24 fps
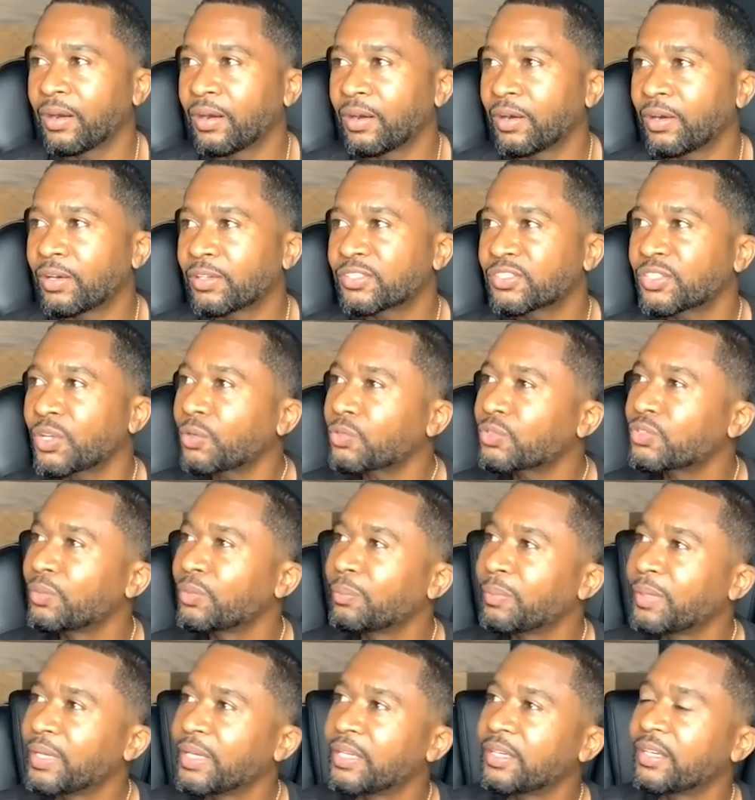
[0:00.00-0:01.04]
Social
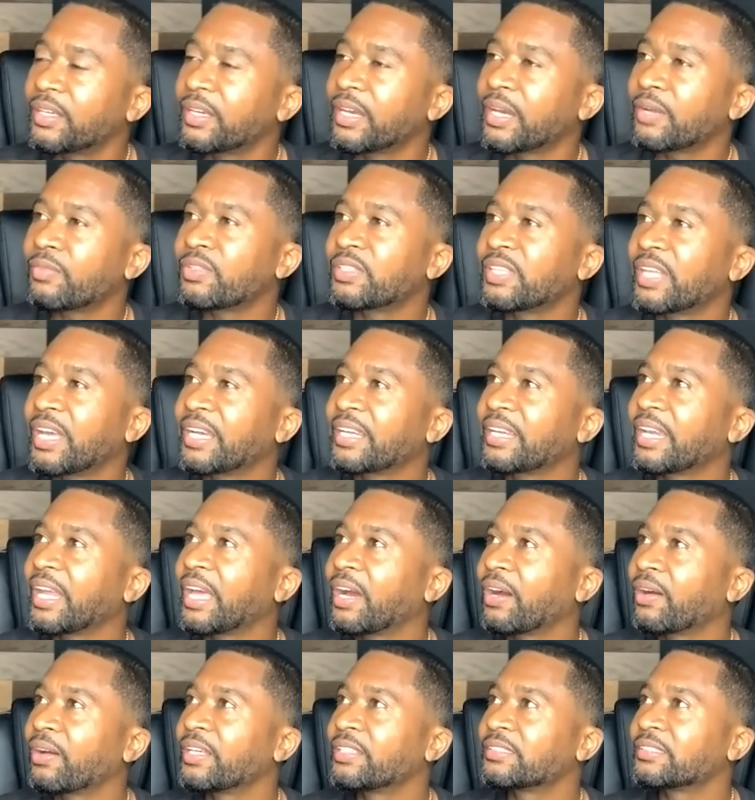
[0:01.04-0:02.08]
media and everything
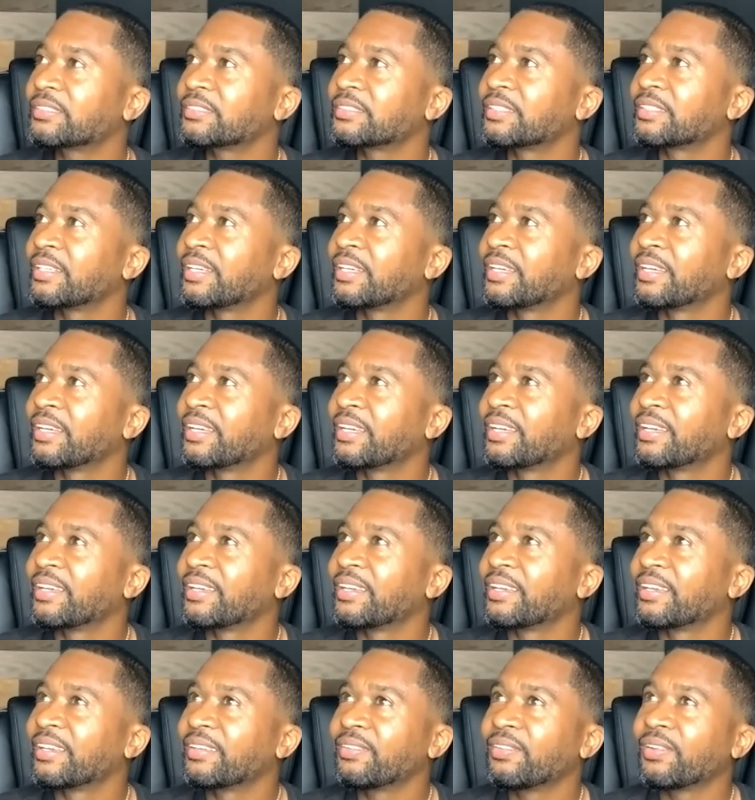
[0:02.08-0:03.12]
now, it's,
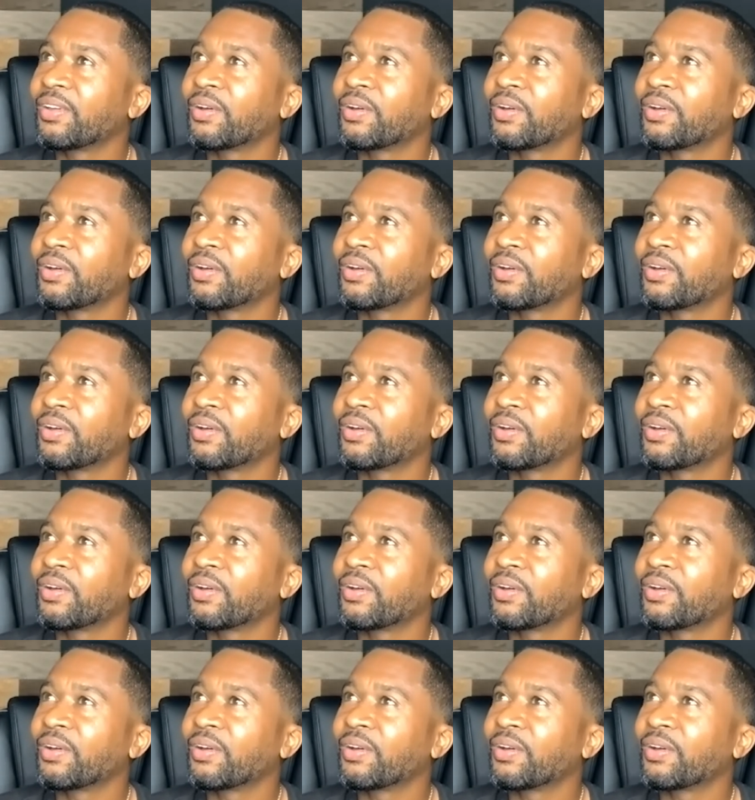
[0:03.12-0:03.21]
you